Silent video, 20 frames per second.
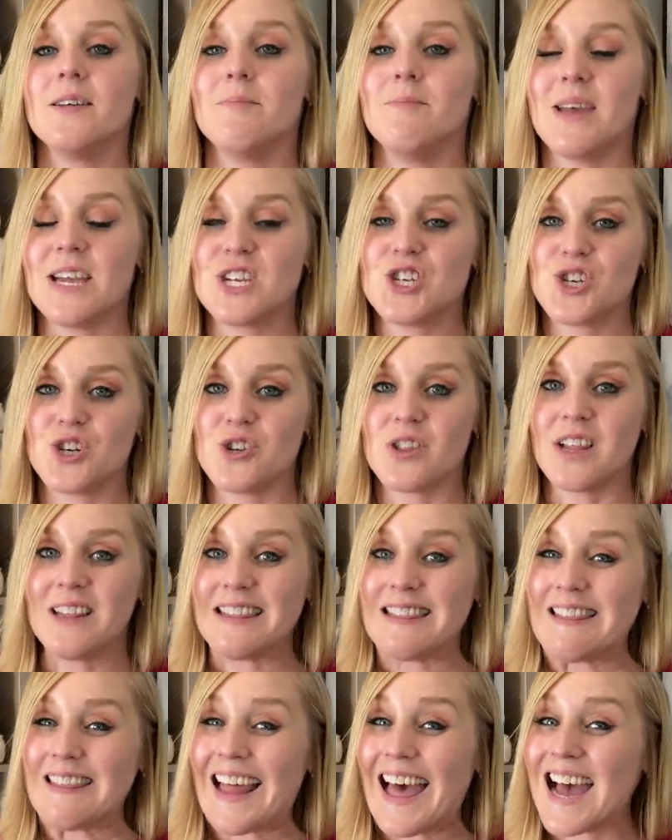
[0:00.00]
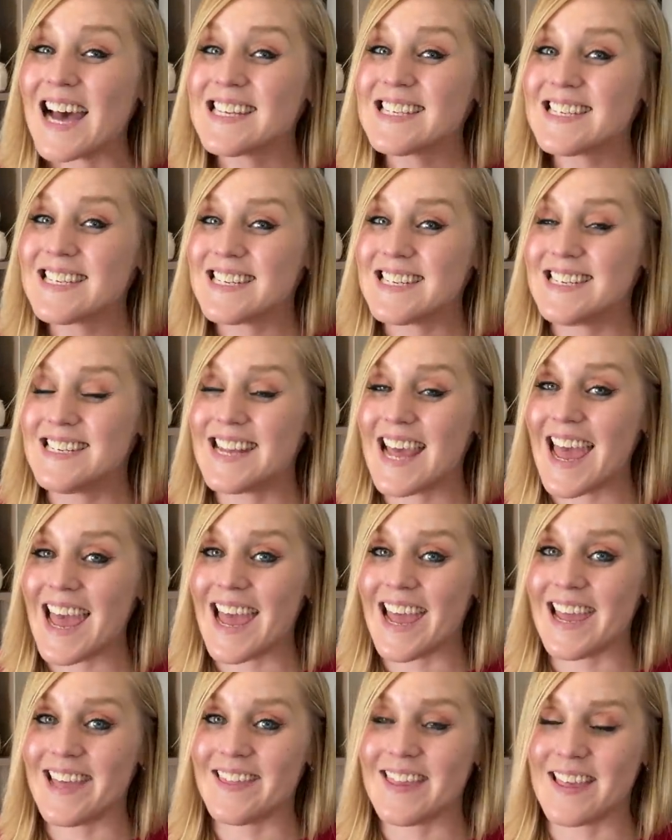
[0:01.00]
make sure the last
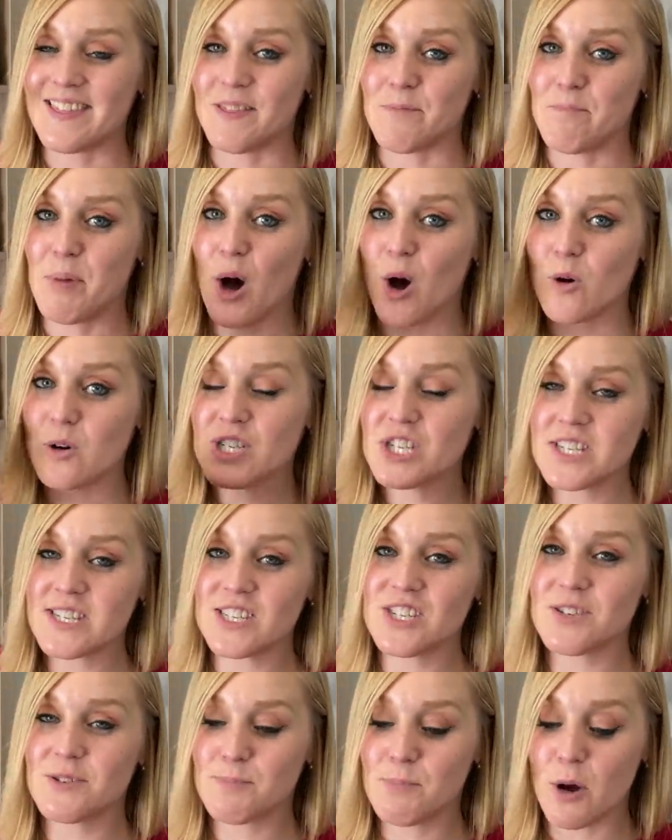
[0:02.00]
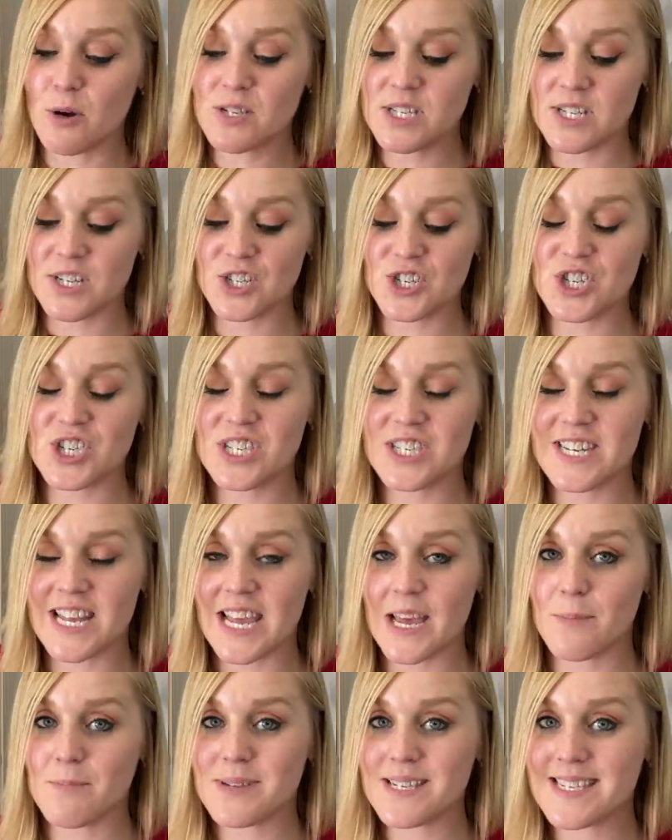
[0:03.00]
day that the postage, postage
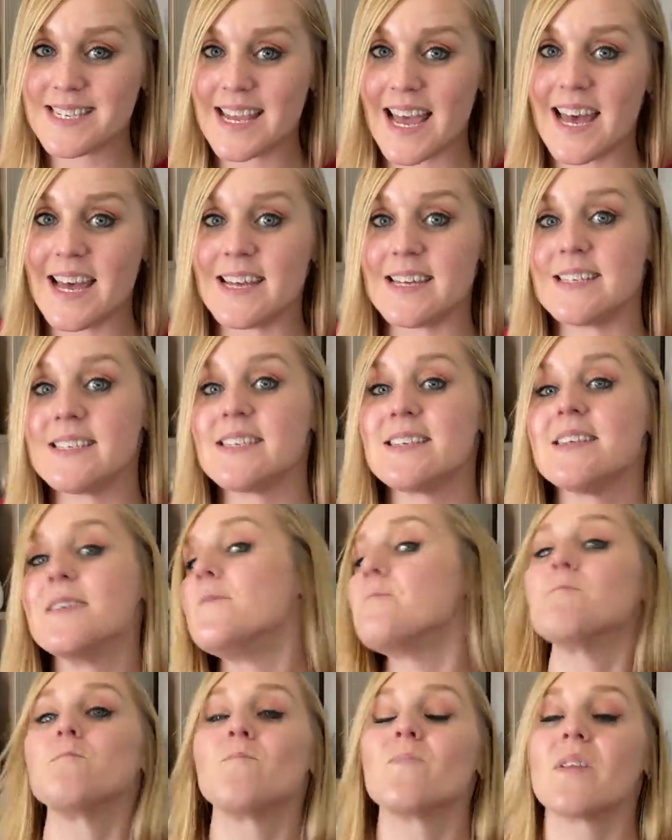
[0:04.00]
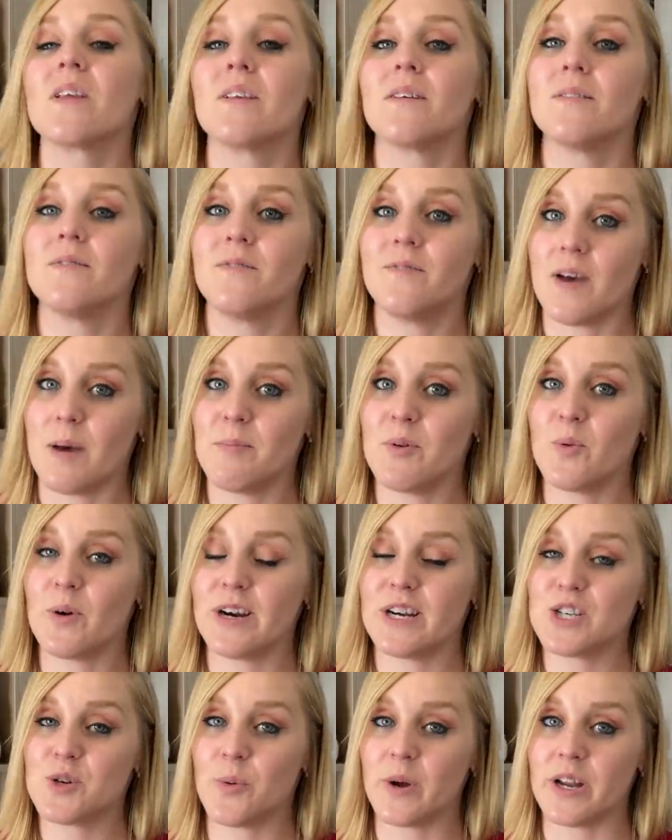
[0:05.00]
stamp says
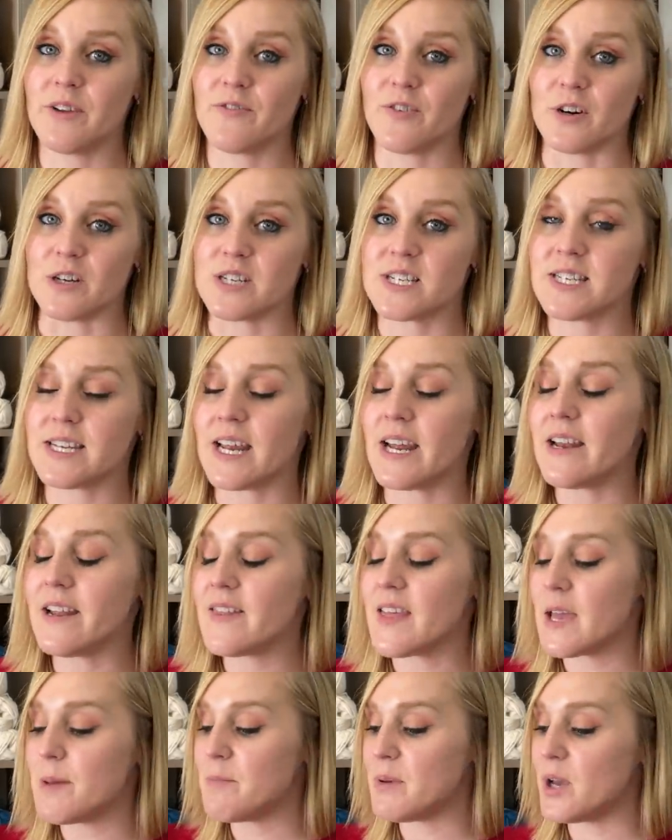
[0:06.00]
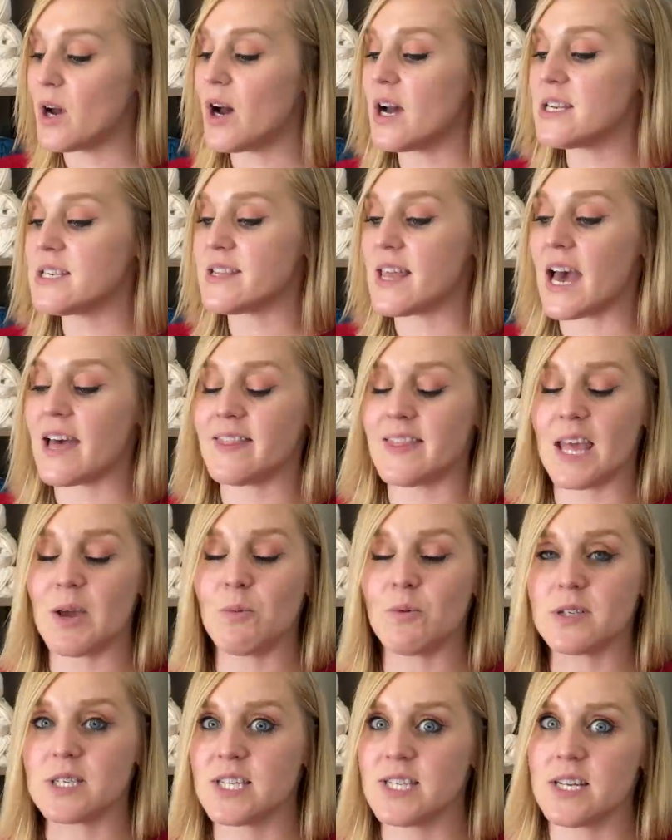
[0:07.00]
February 21st. Anything beyond that, they
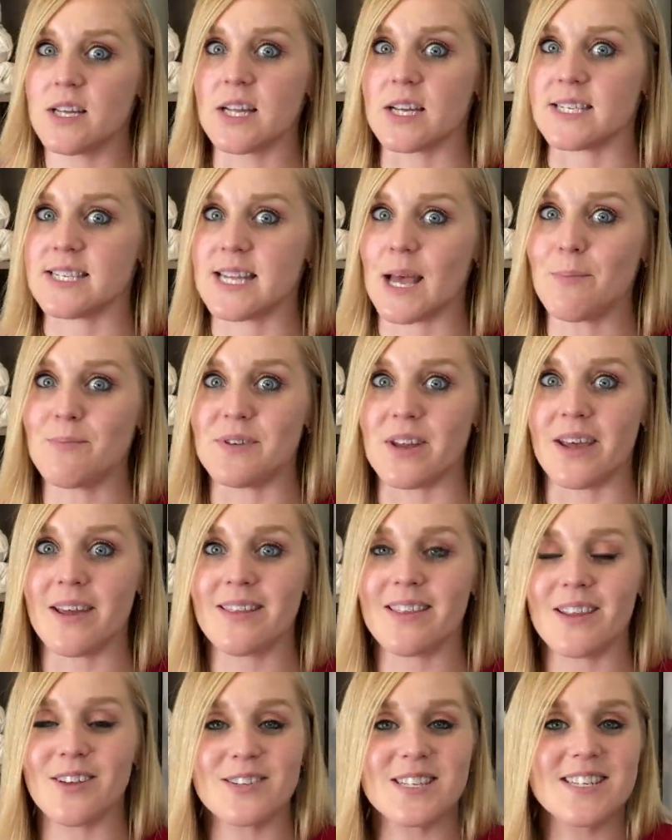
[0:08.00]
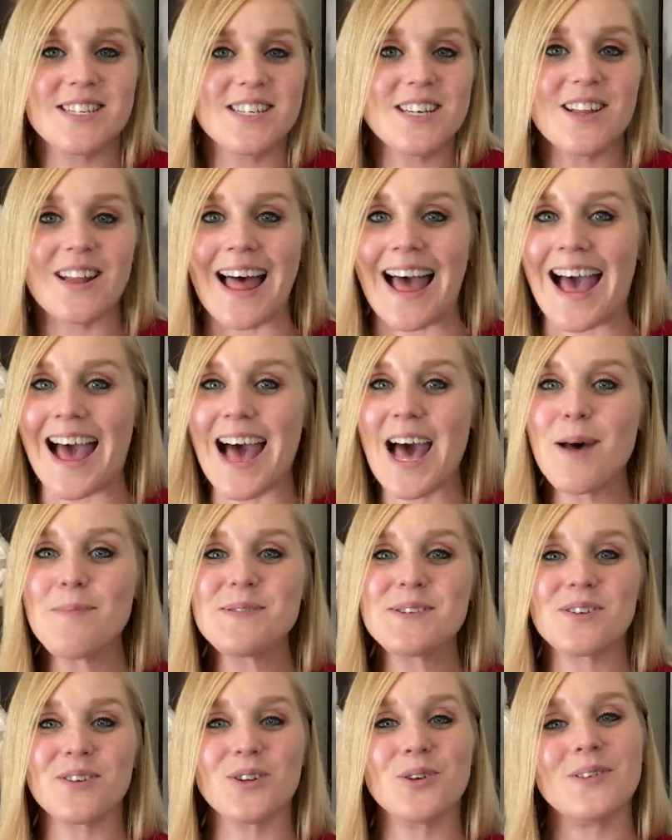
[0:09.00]
will still accept it. They'll still
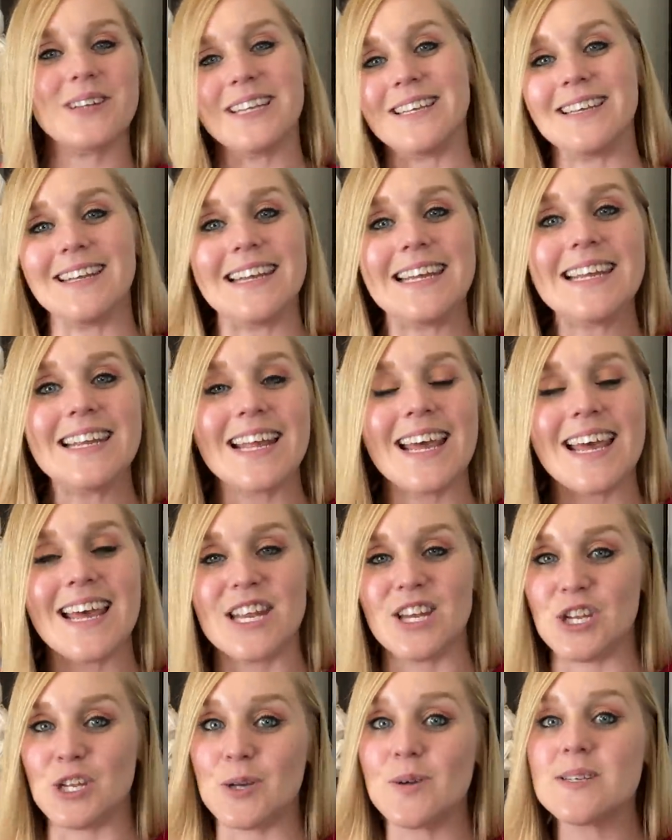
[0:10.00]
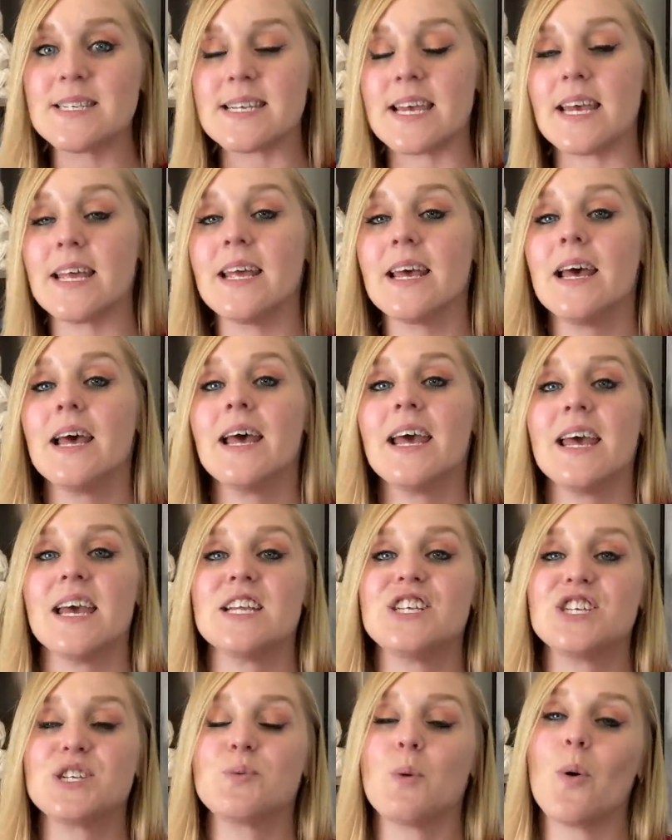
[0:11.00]
absolutely need it and use it.
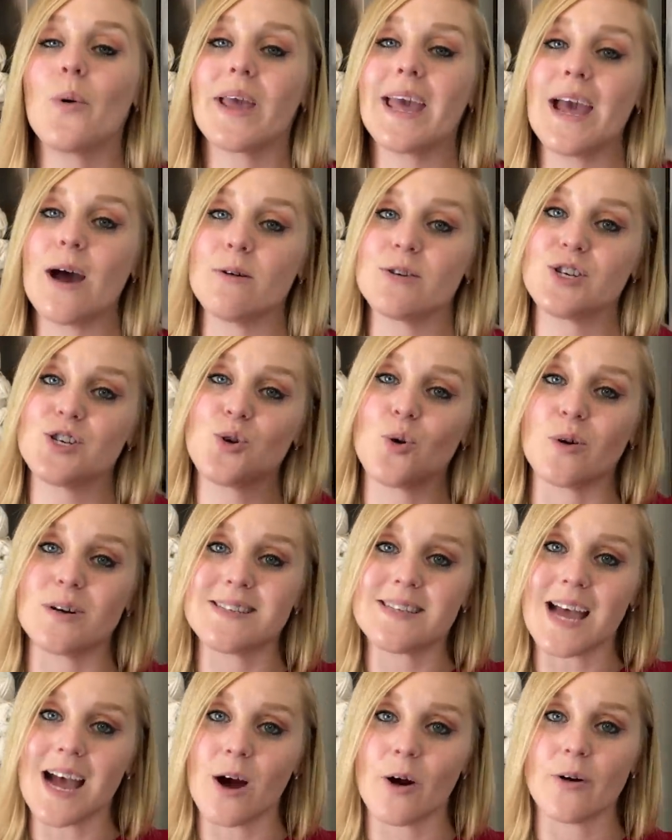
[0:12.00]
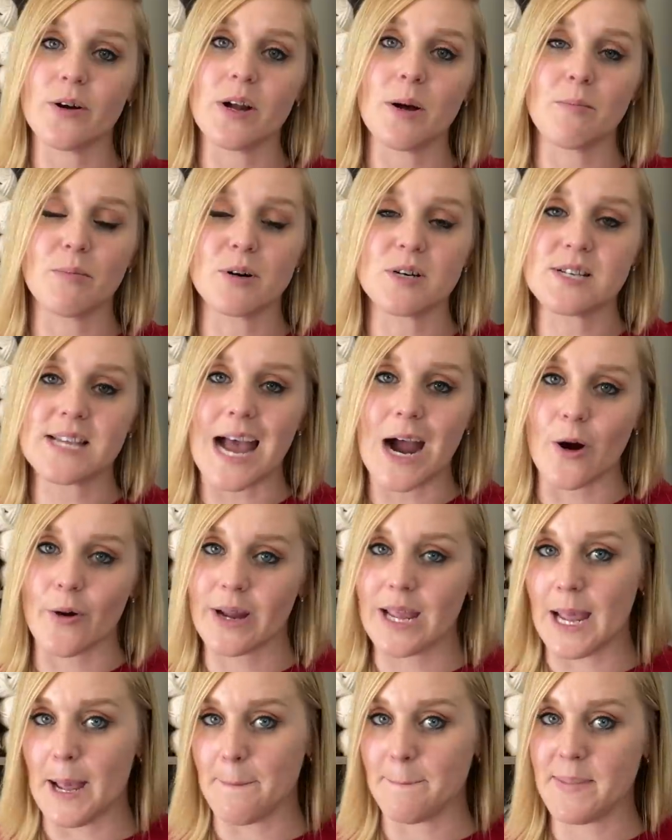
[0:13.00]
It just won't count towards our numbers, our
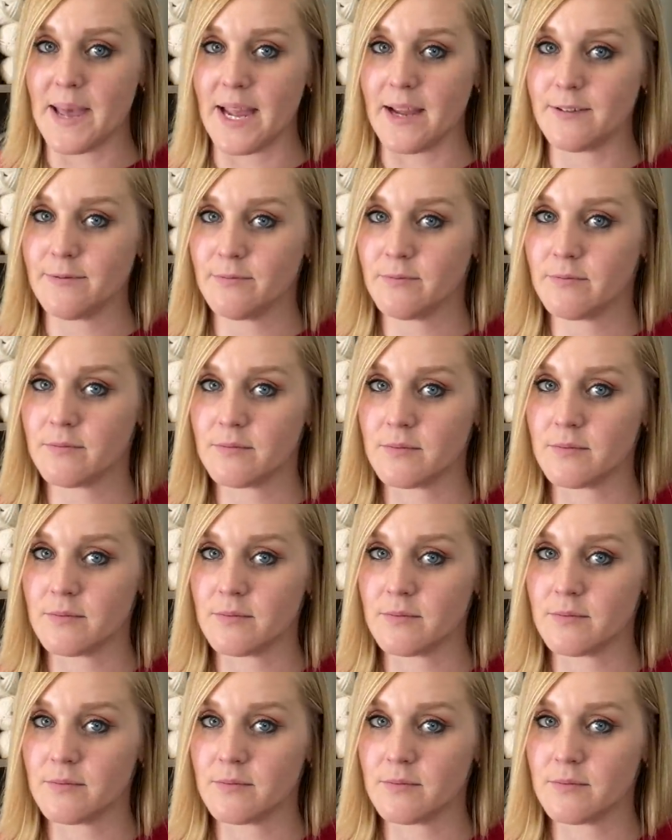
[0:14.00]
campaign.